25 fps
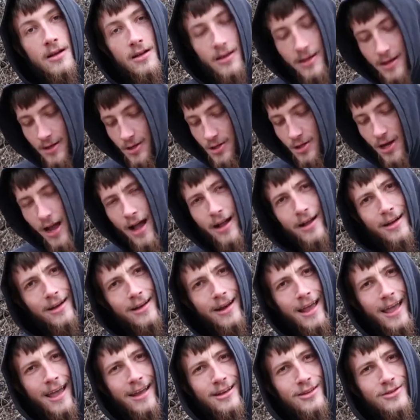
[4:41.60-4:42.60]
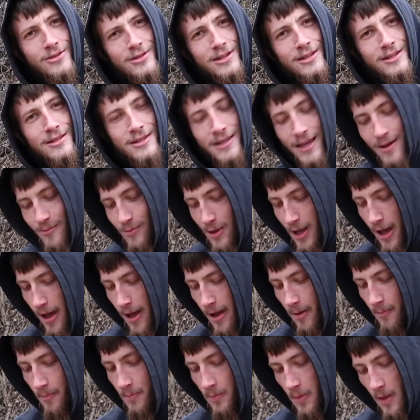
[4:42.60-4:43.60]
clean your shotgun and use it at the same
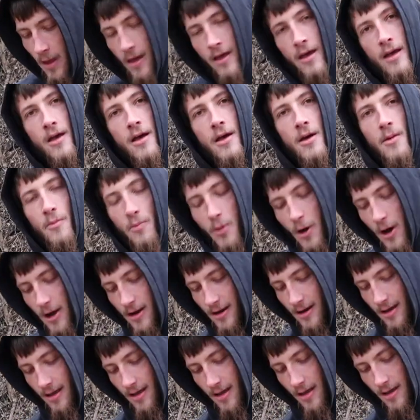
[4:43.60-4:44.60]
time. But